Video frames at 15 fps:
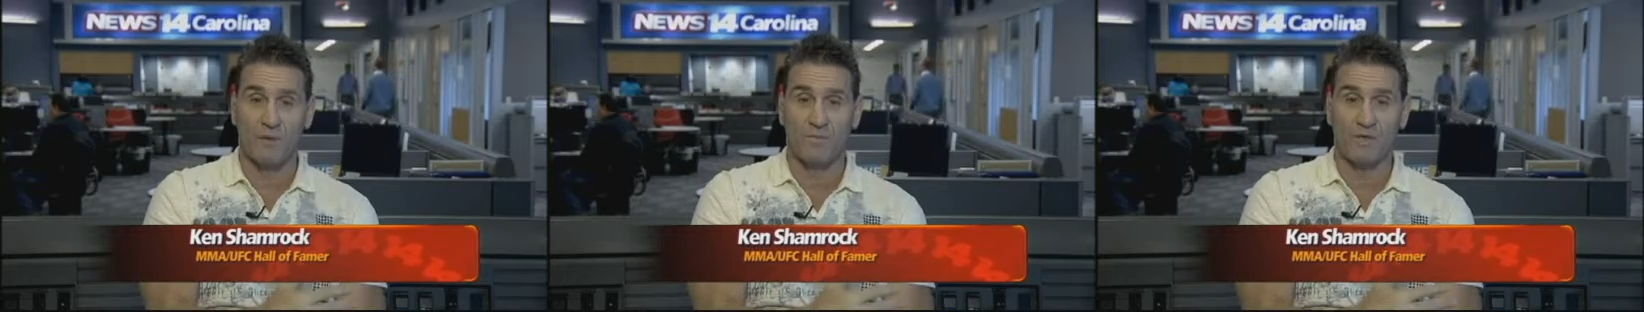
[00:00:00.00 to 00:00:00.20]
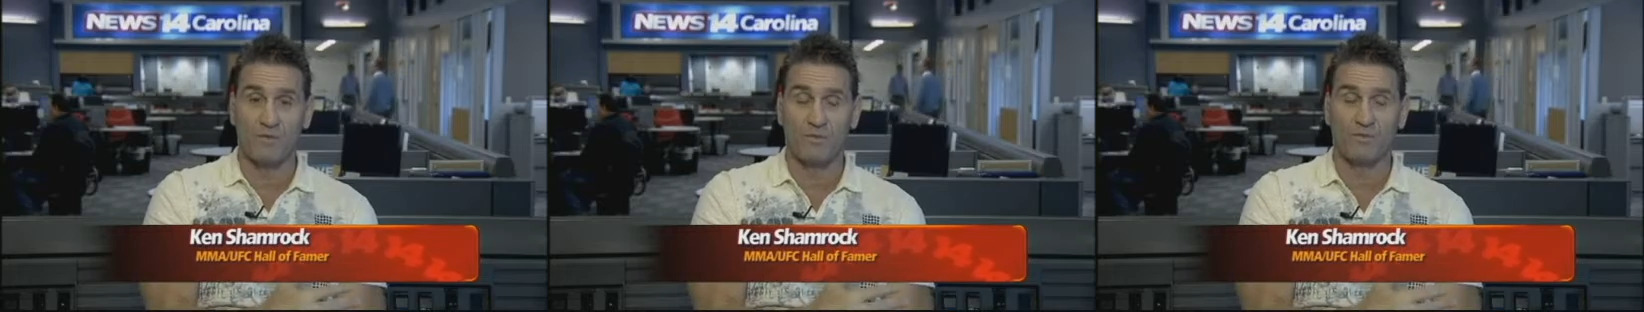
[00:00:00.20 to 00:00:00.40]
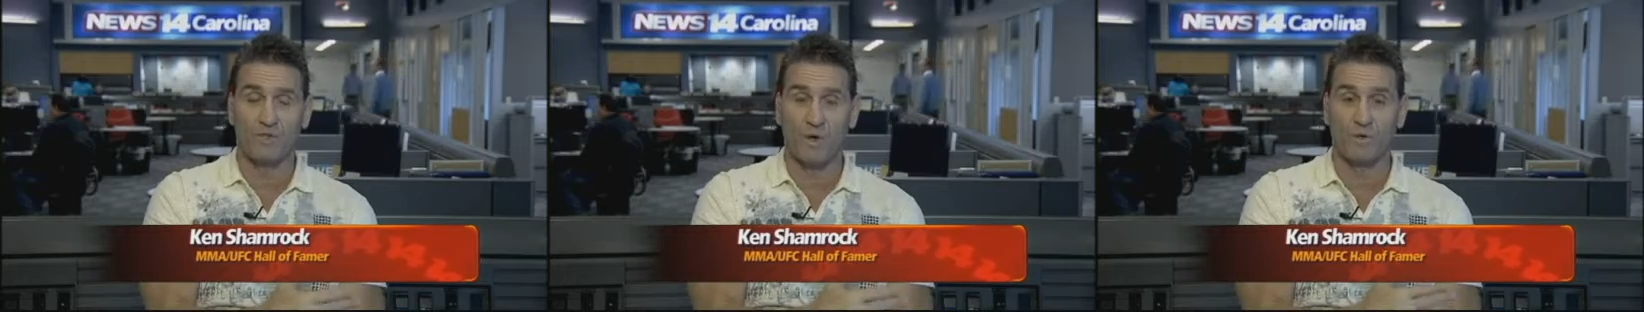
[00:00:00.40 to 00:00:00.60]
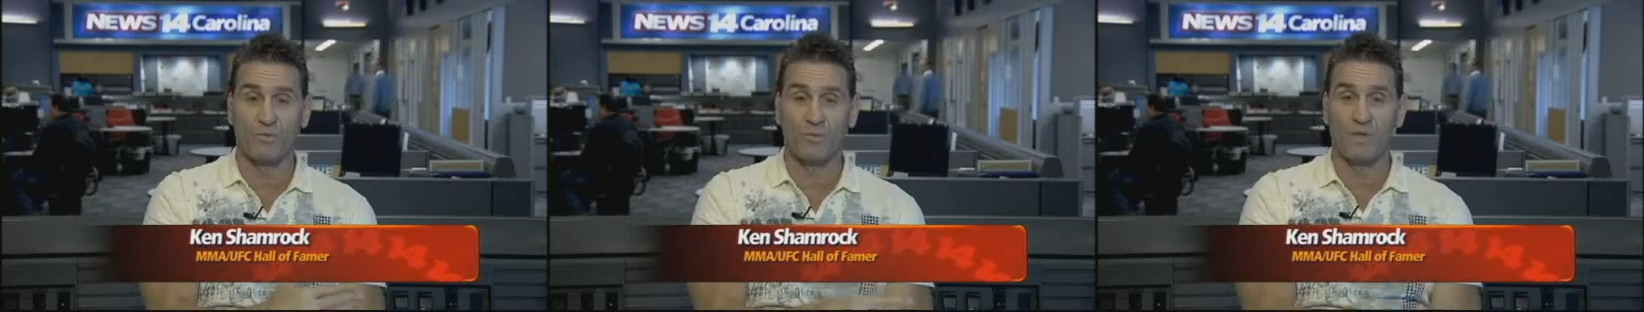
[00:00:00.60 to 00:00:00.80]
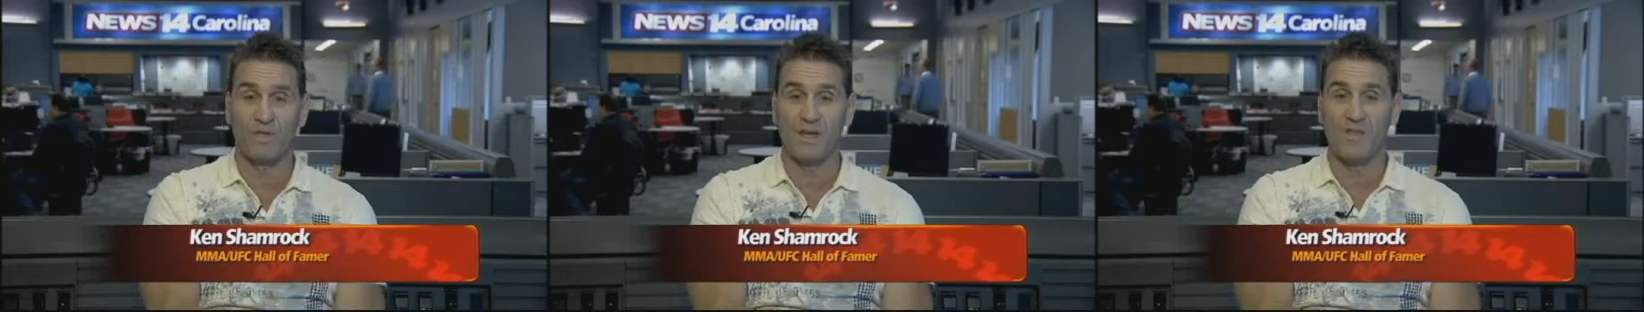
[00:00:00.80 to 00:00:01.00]
I mean
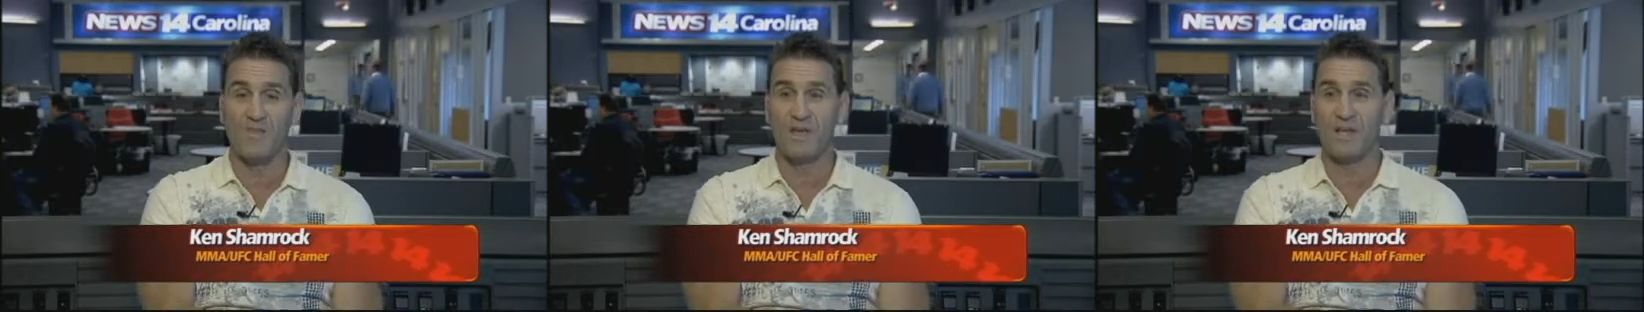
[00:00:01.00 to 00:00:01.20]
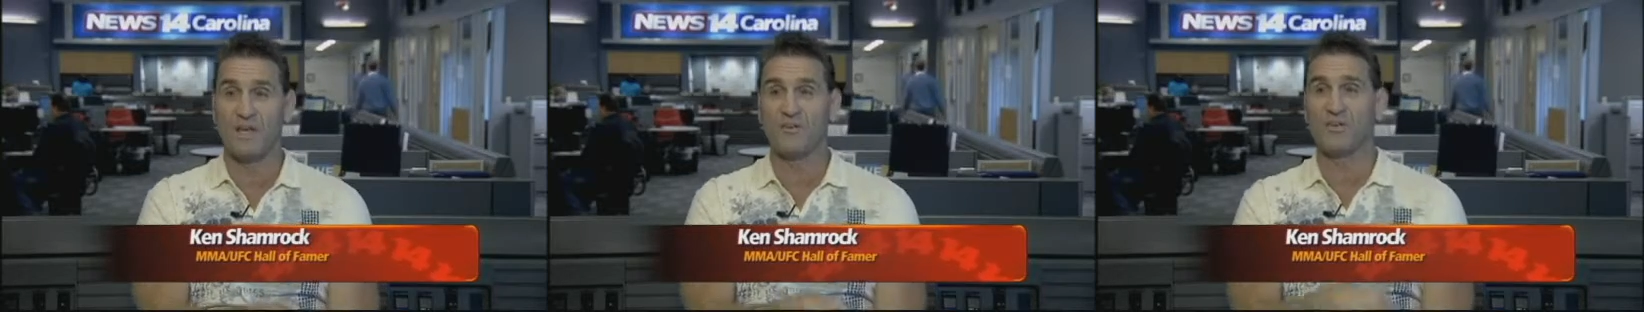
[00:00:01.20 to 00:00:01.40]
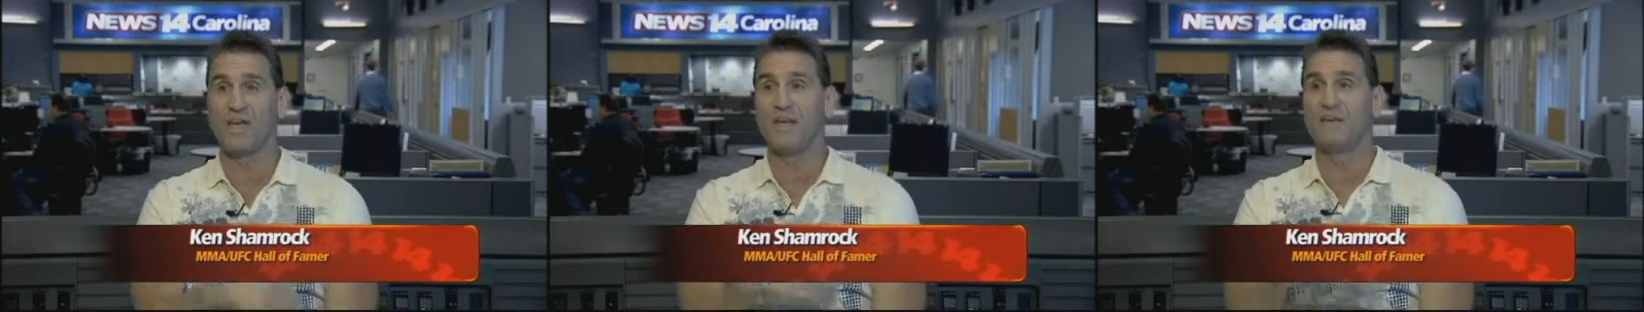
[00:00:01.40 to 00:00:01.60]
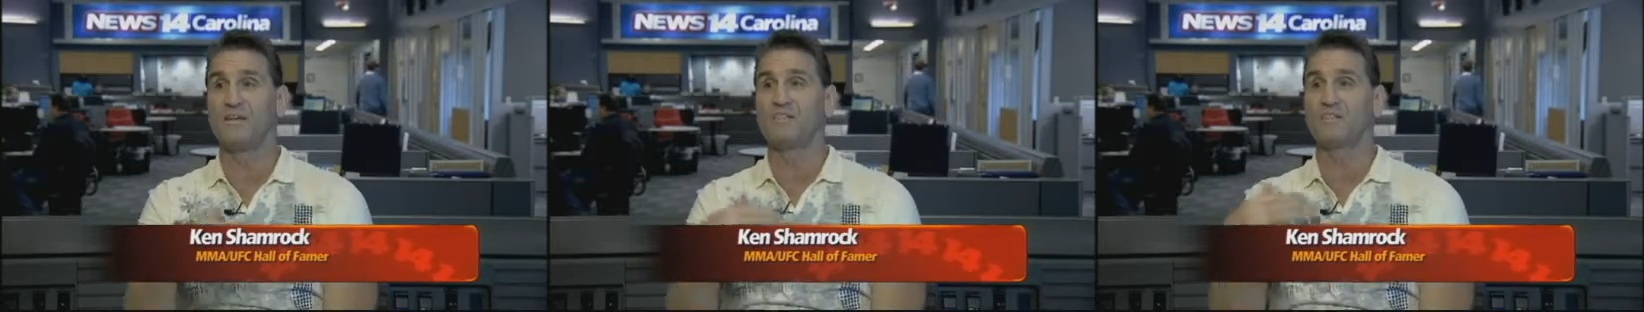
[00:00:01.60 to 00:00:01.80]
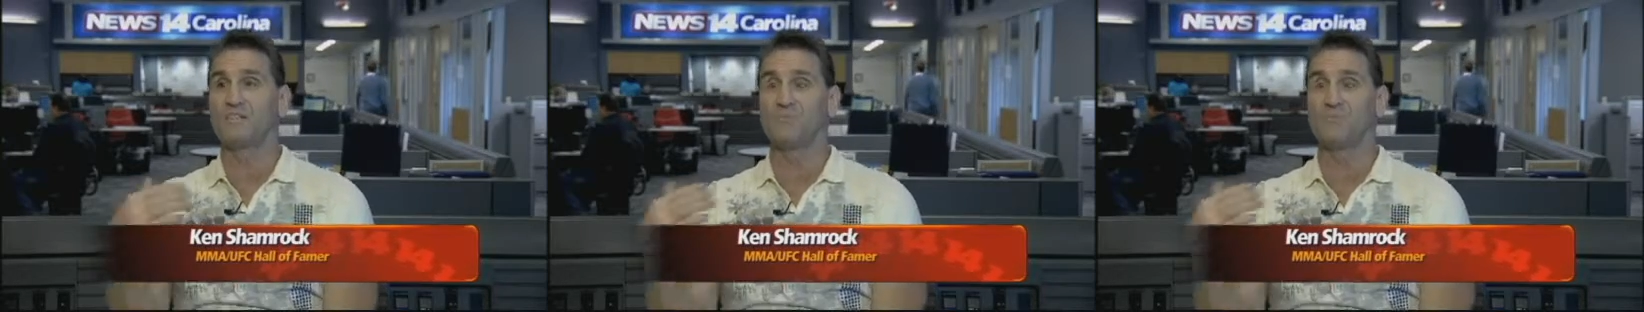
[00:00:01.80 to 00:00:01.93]
total real, and then integrate it into